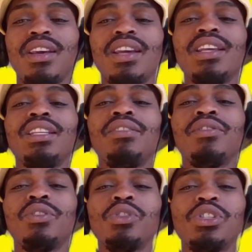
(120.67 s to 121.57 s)
and
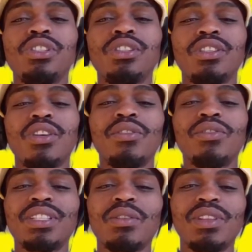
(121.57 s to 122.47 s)
evolutions of
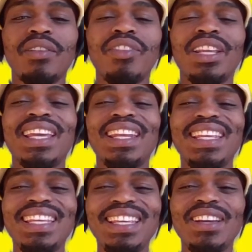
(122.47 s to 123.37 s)
South African
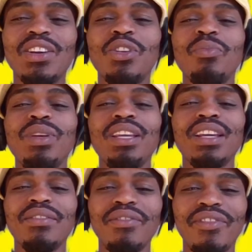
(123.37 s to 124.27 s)

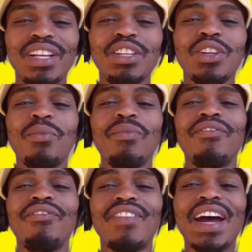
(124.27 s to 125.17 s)
economic freedom
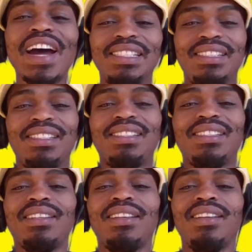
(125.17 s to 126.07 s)

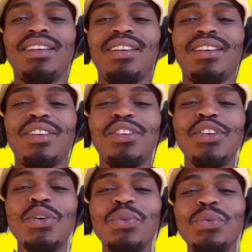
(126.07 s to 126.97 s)
fighters,
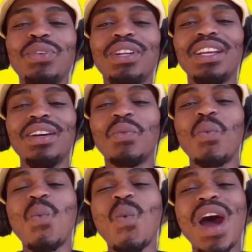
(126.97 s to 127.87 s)
known
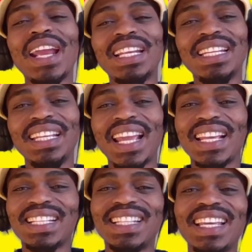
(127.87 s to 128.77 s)
widely
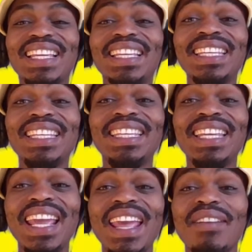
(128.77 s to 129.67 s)
as the
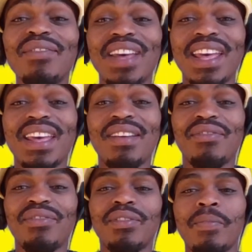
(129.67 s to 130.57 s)

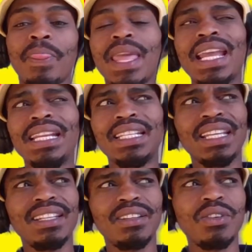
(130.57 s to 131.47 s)
EFF. A
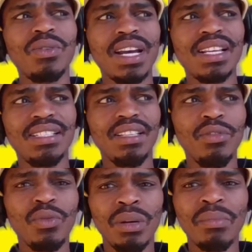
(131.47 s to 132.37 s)
decade ago, guys,
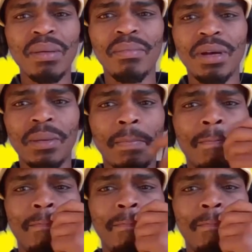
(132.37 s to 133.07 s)
if you remember,